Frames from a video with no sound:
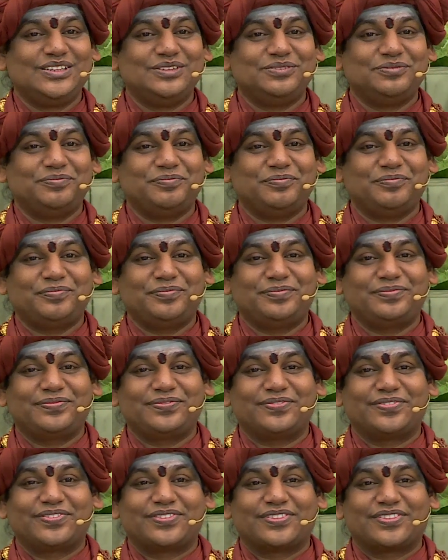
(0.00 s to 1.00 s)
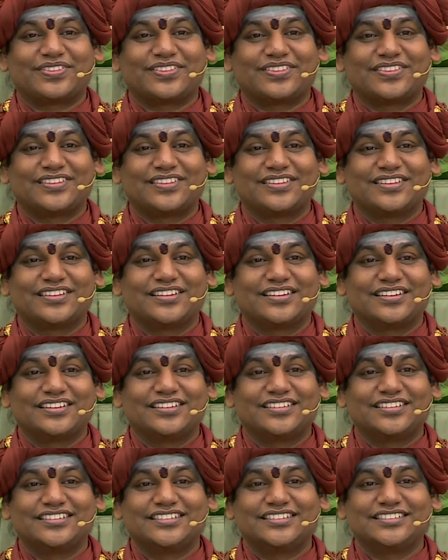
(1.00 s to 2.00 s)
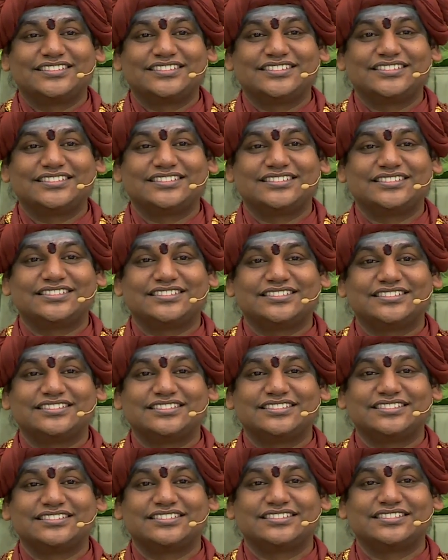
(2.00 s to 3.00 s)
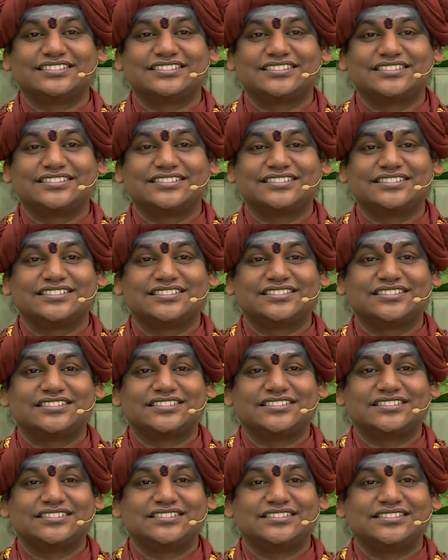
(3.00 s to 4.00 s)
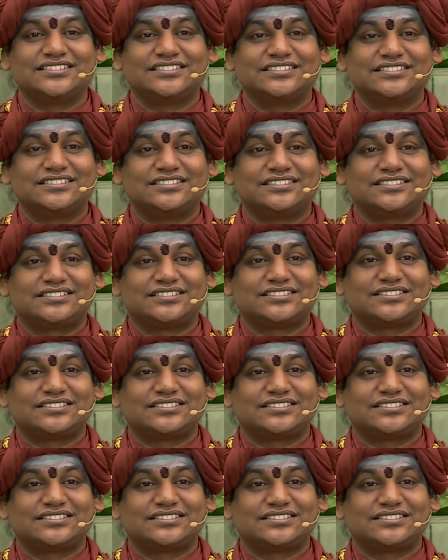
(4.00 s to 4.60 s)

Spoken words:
Nothing is said.